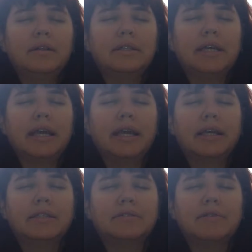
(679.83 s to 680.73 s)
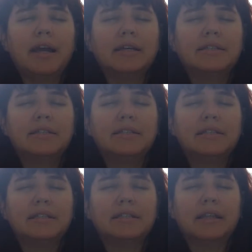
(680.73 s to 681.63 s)
Let the hands rest
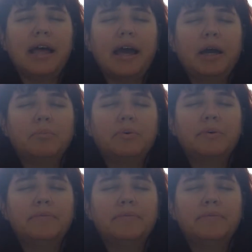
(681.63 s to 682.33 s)
in the lap,